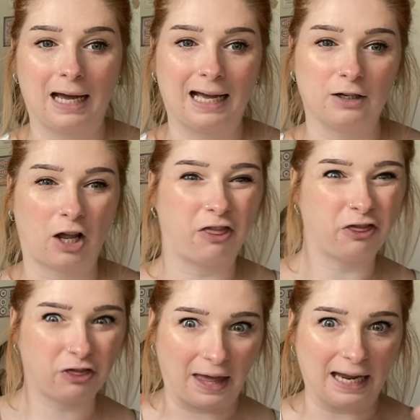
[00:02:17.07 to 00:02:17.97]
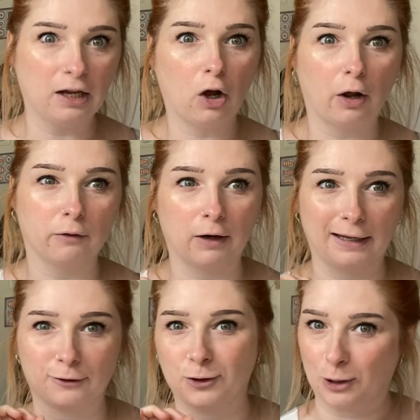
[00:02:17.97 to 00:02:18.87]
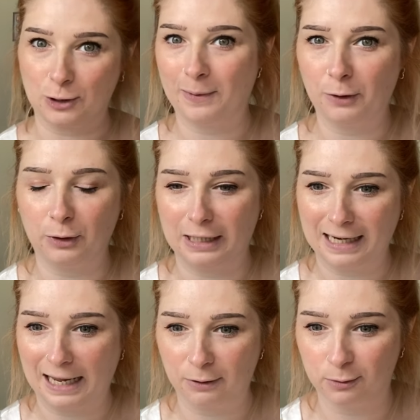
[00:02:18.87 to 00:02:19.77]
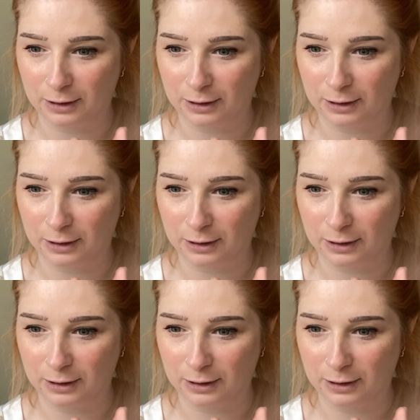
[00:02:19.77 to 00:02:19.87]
And I think I've like just about got it nailed,